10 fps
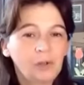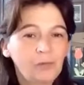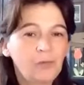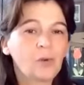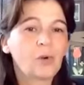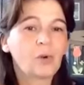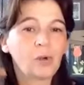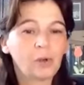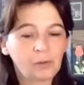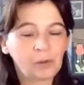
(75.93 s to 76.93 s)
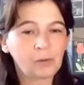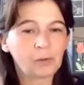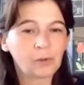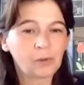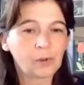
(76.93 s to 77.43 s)
for
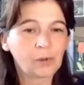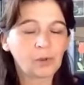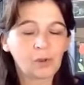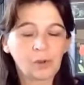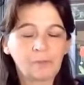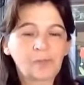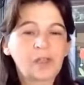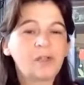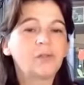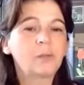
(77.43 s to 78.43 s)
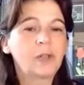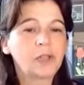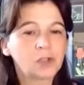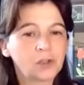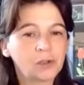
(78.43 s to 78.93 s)
the
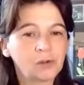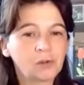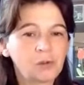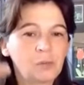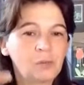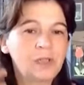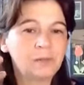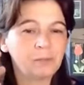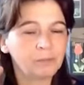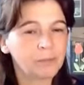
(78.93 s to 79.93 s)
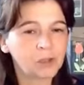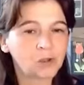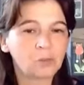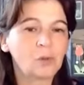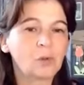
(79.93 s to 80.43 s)
information to be
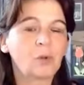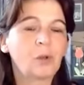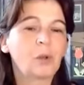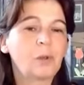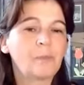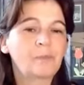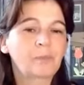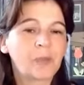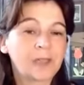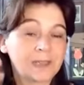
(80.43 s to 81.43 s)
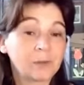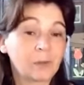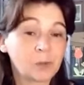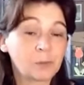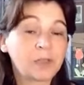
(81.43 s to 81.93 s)
much more getting
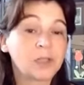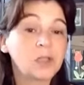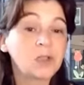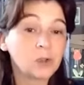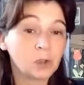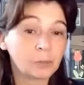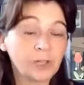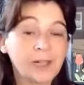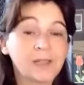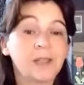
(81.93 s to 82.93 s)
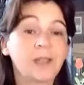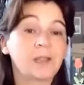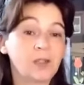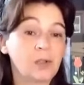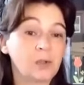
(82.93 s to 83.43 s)
much better into your brain,
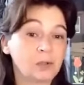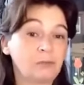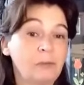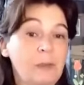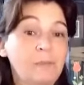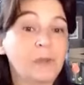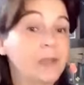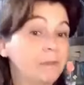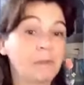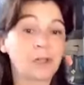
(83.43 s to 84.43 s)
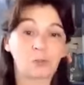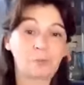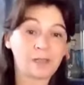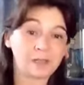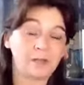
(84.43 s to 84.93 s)
and that you can remember them
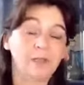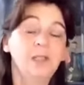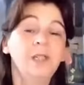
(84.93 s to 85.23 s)
much better.